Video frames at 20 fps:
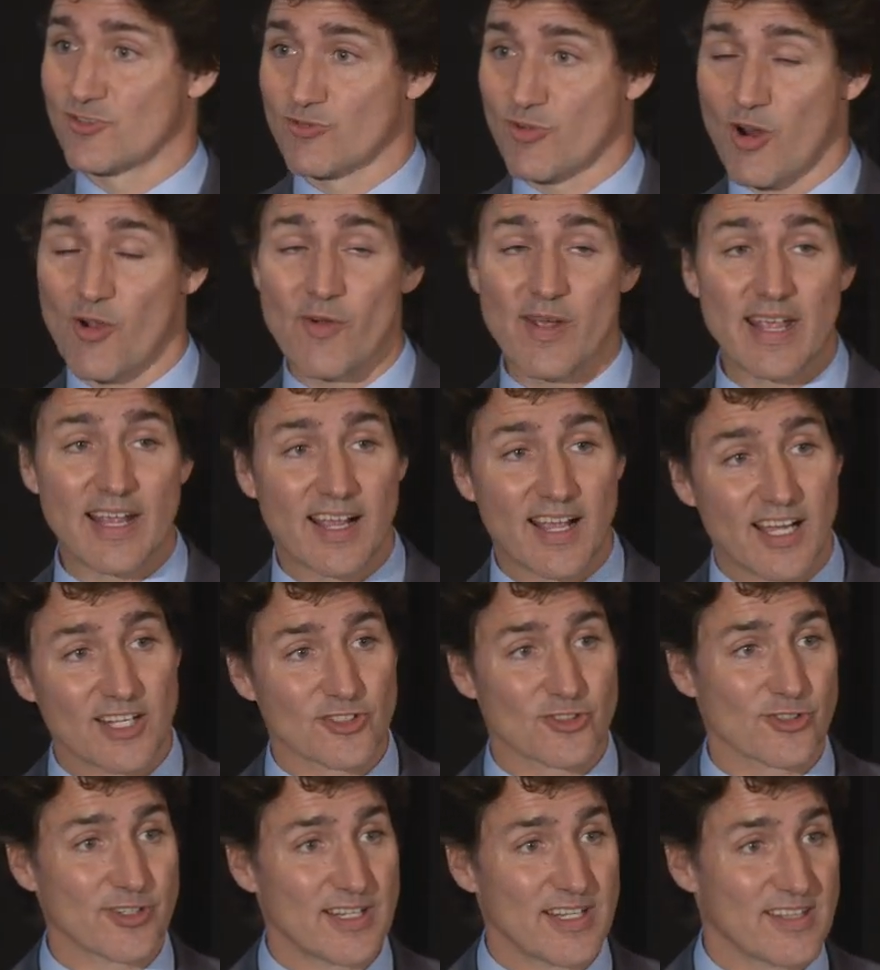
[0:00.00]
growing
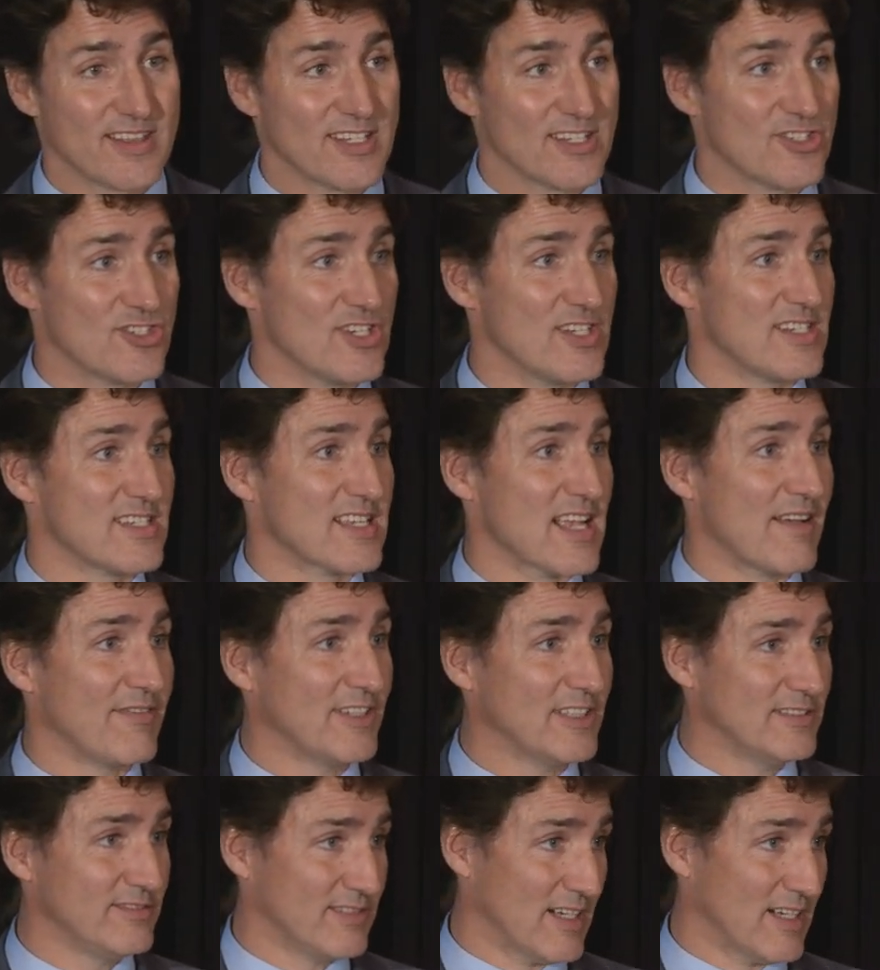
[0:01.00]
country in the G7,